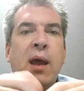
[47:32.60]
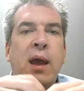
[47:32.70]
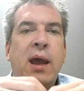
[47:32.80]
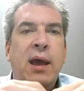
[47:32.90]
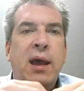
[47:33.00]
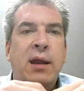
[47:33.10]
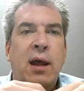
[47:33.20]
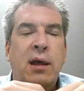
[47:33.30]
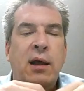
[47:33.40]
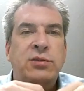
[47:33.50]
And
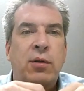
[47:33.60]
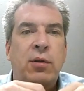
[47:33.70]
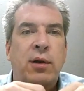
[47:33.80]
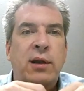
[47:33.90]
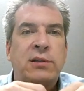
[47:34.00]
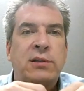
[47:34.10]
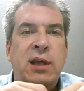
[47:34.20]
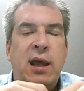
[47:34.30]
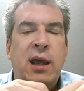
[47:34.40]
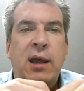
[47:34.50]
so there
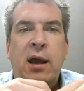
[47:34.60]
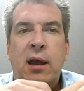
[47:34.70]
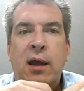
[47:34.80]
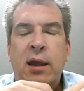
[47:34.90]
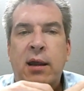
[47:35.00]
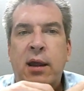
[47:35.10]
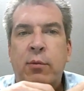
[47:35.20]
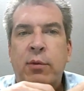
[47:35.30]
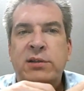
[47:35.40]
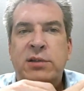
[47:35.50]
is
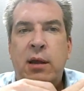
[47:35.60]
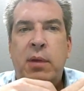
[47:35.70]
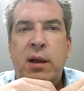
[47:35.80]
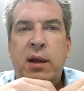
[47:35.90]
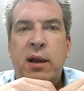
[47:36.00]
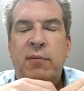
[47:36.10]
a reset button.